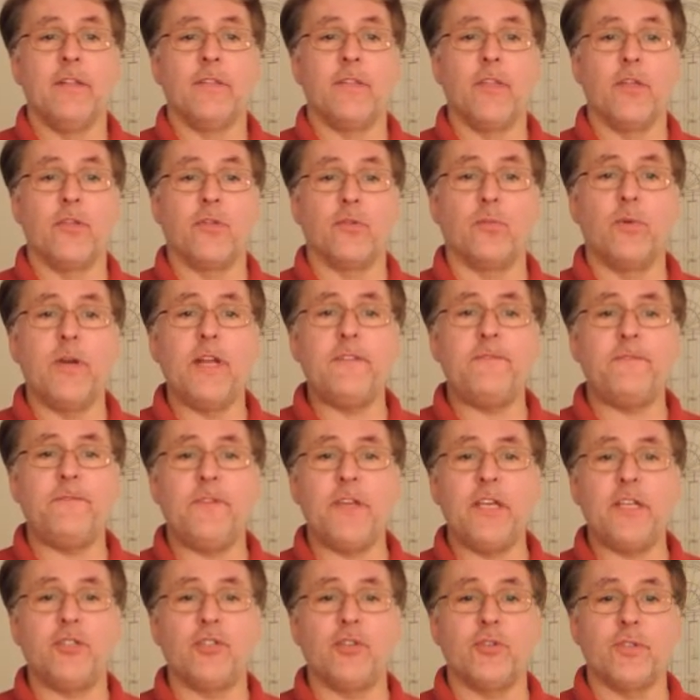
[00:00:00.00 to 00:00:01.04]
The 3
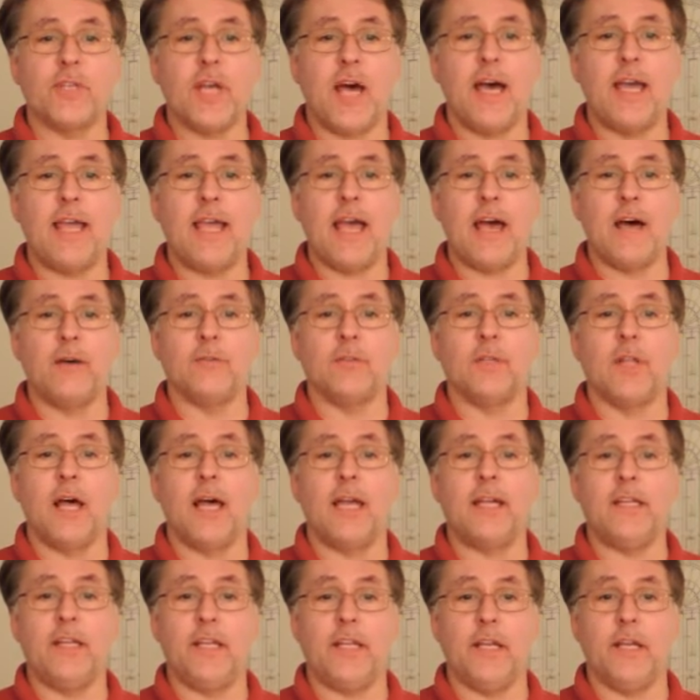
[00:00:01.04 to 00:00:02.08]
features I
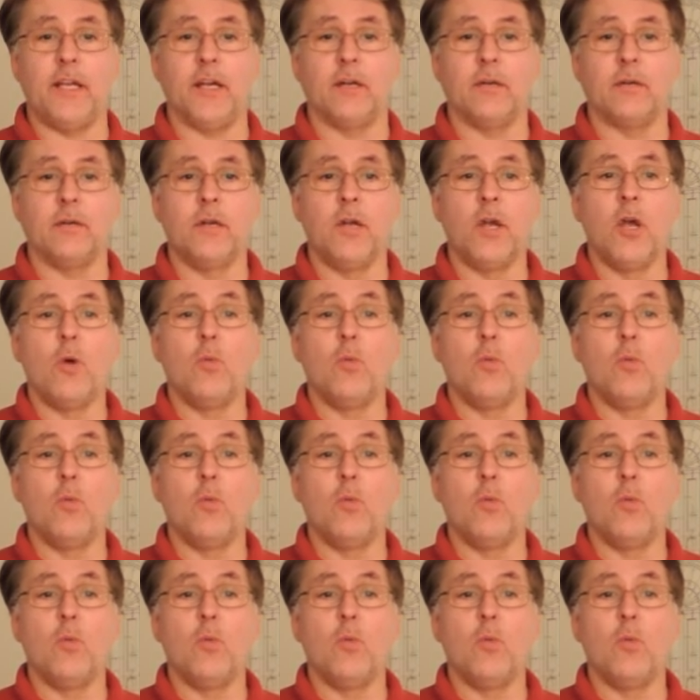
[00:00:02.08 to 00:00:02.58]
outline here